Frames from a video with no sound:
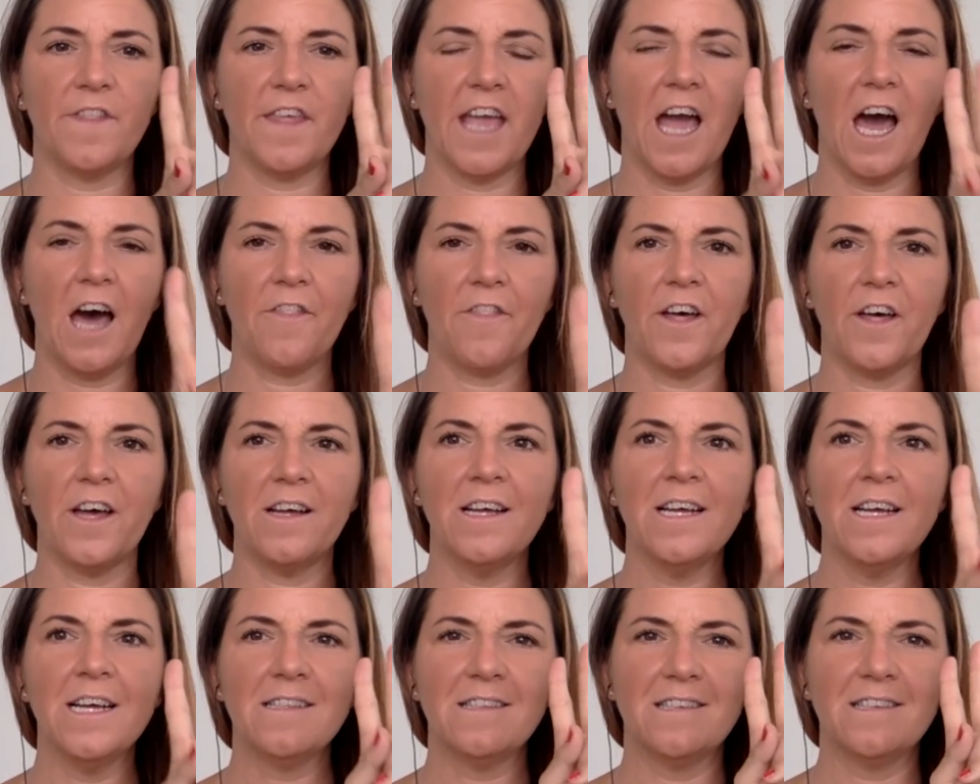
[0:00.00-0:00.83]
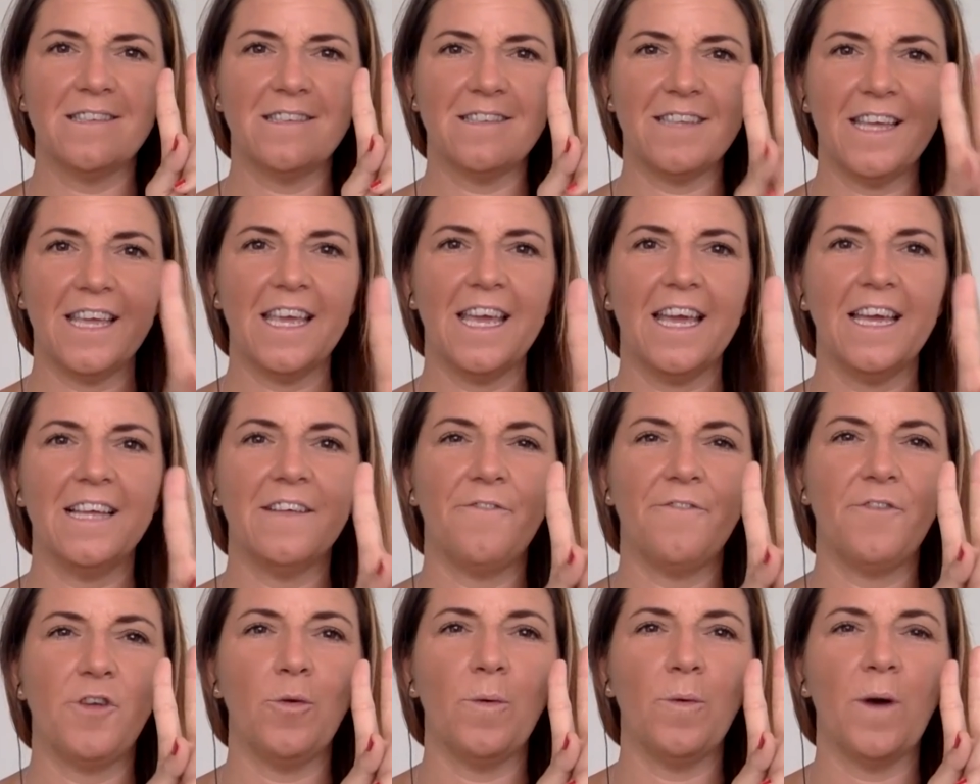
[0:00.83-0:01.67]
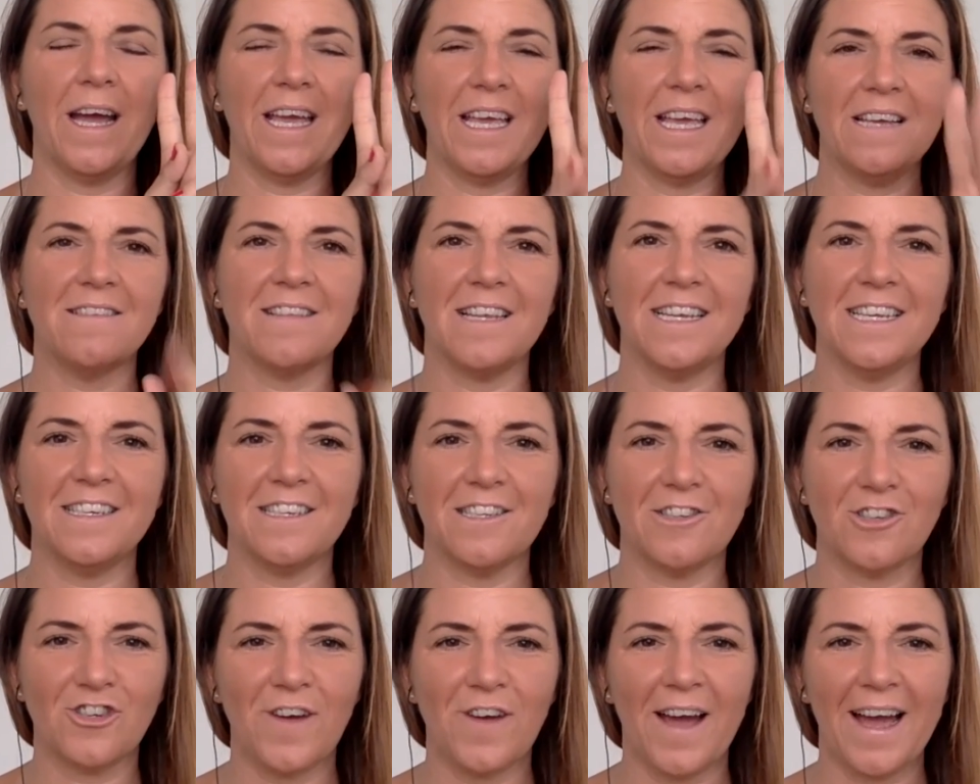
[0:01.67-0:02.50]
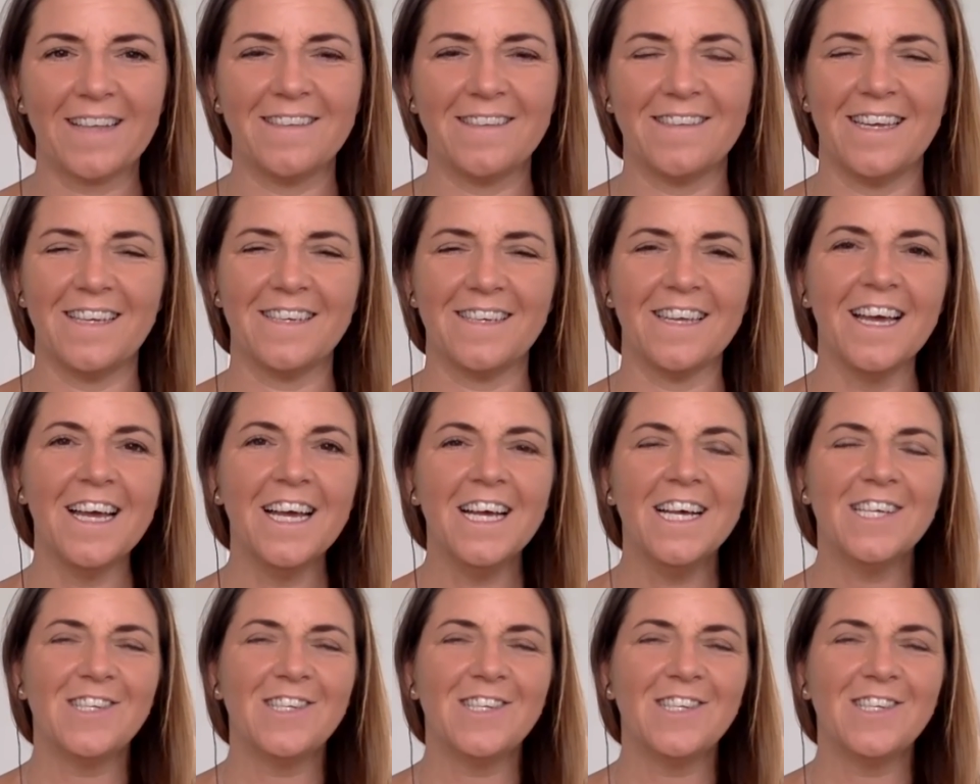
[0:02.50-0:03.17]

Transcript: The other to see if you are easily distracted.